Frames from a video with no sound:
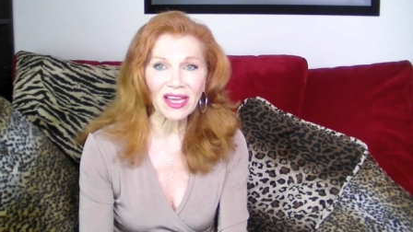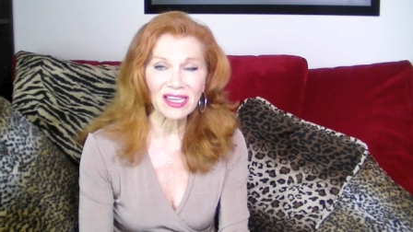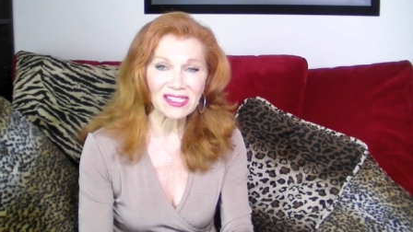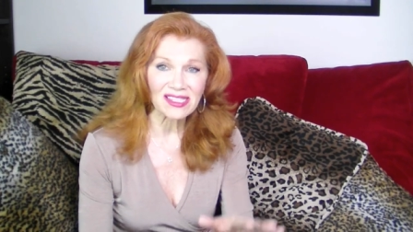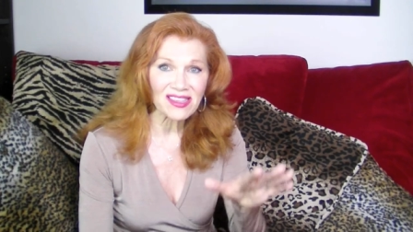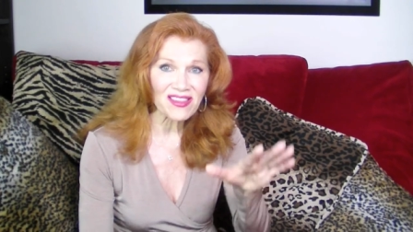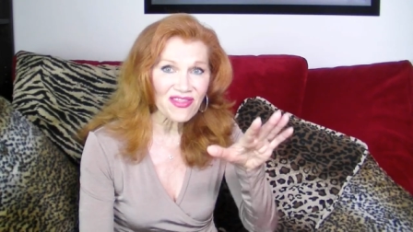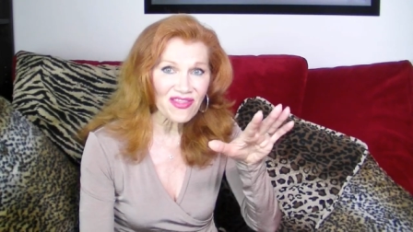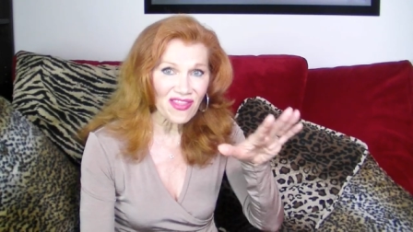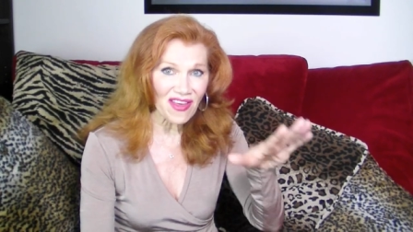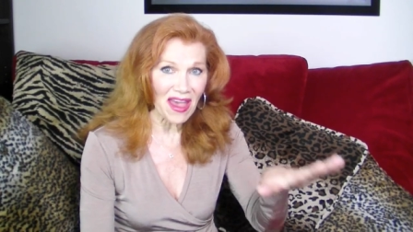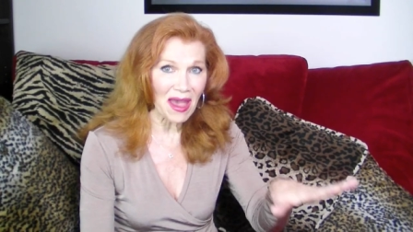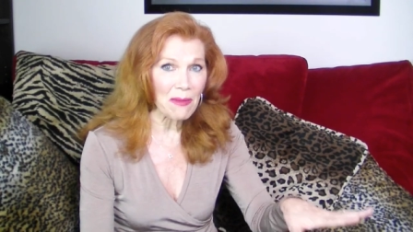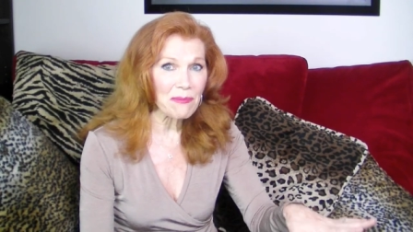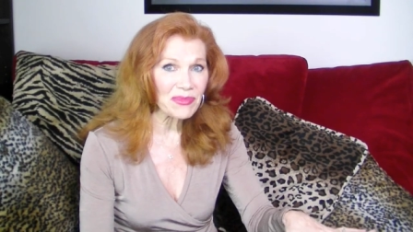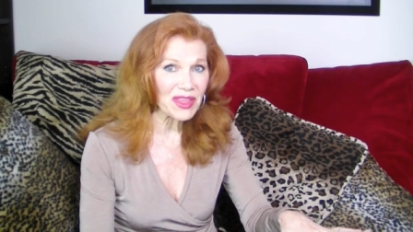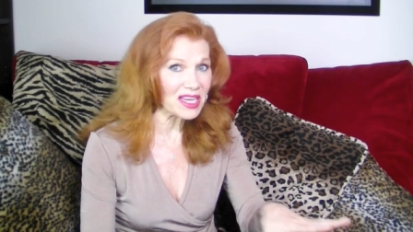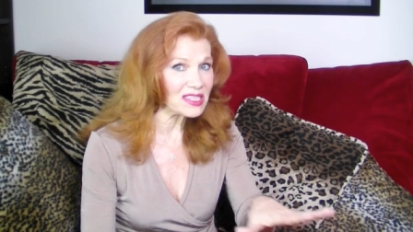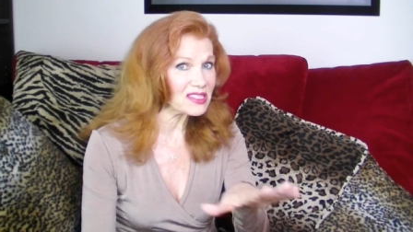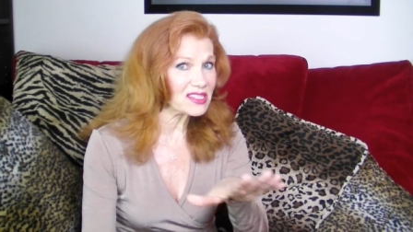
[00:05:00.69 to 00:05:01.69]
That's
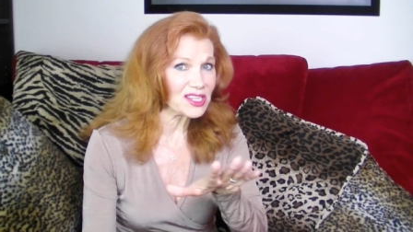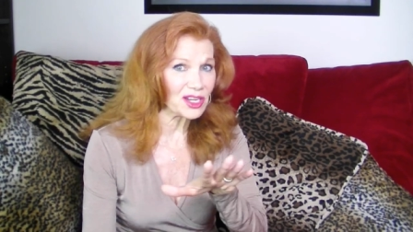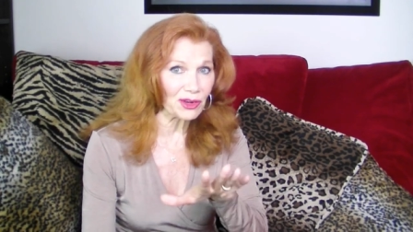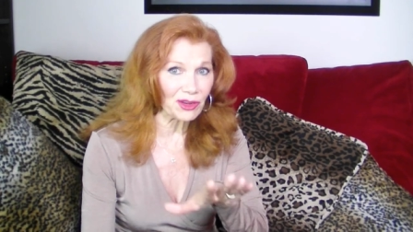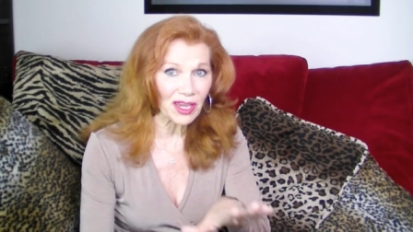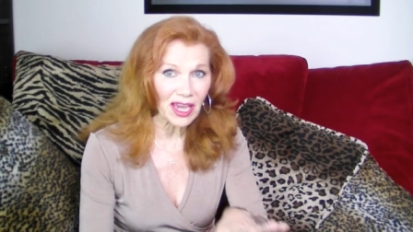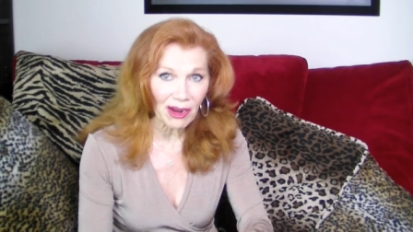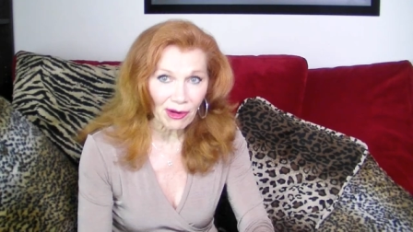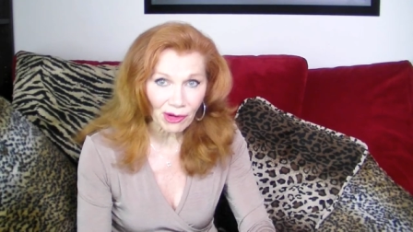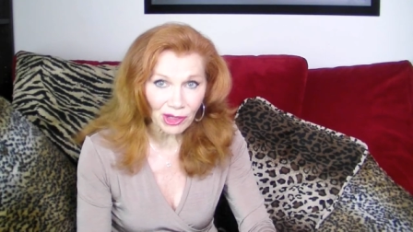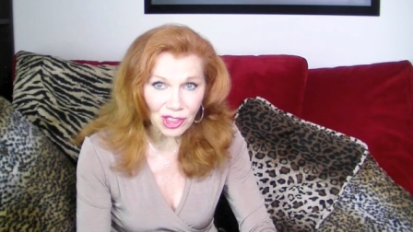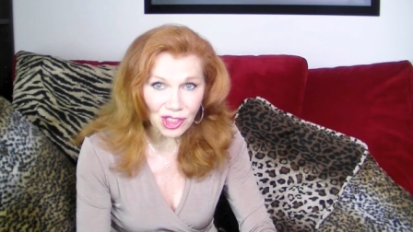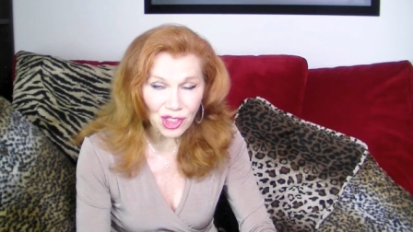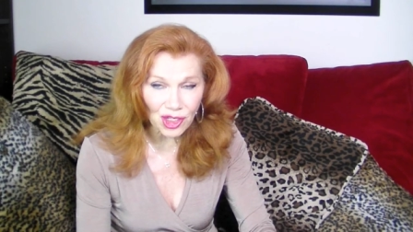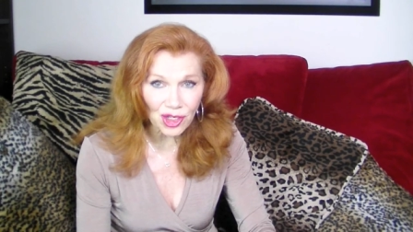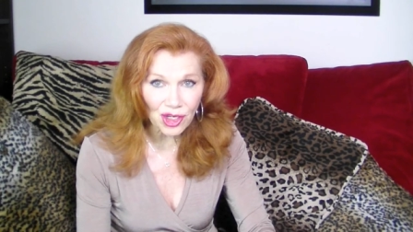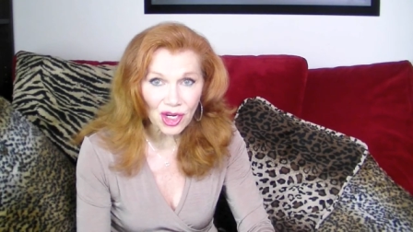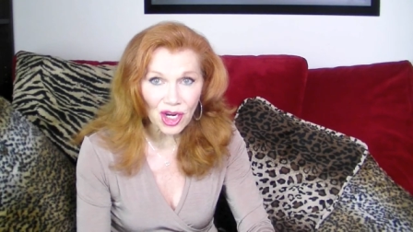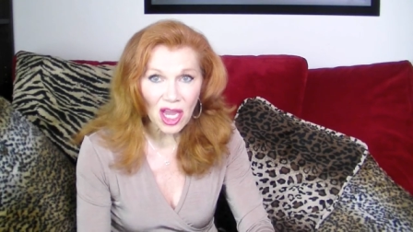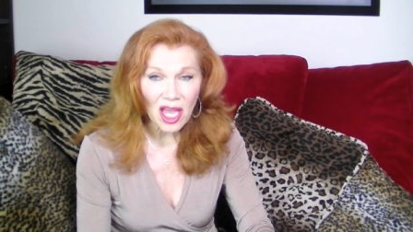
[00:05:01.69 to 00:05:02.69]
them, that's their
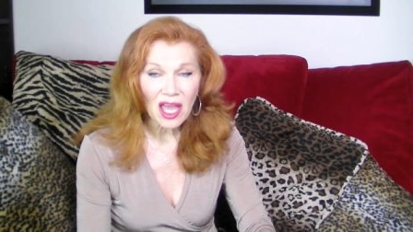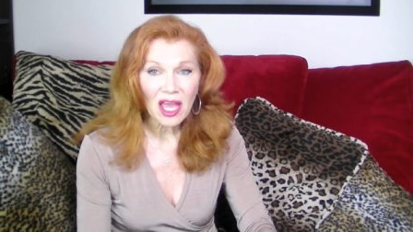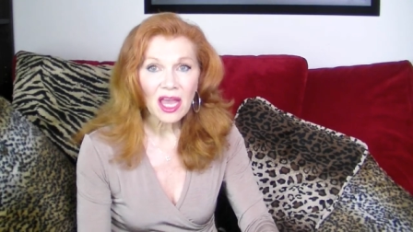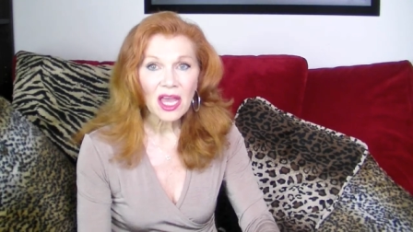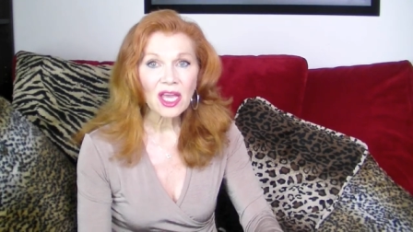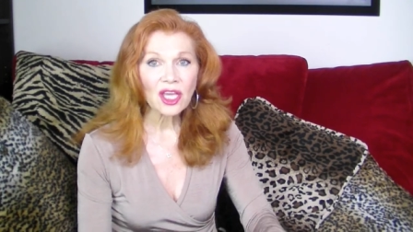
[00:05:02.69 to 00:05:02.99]
character.